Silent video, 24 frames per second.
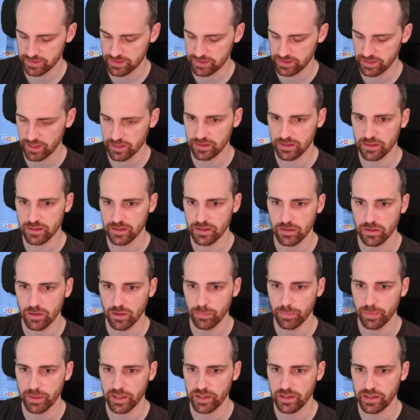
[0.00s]
chat
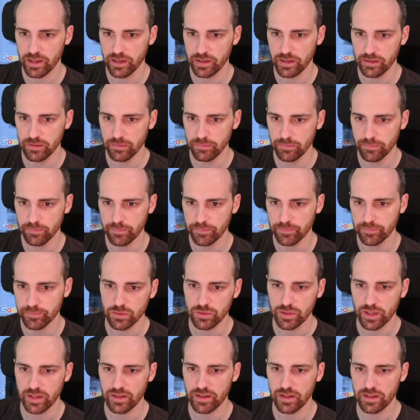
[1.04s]
OpenAI to
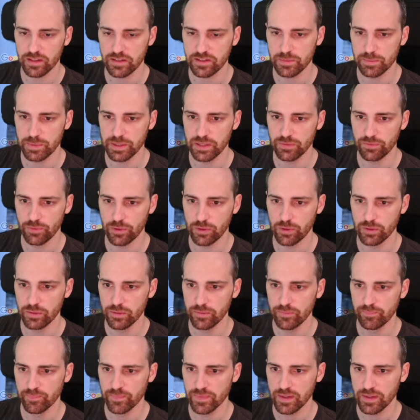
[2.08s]
try the GPT-4o,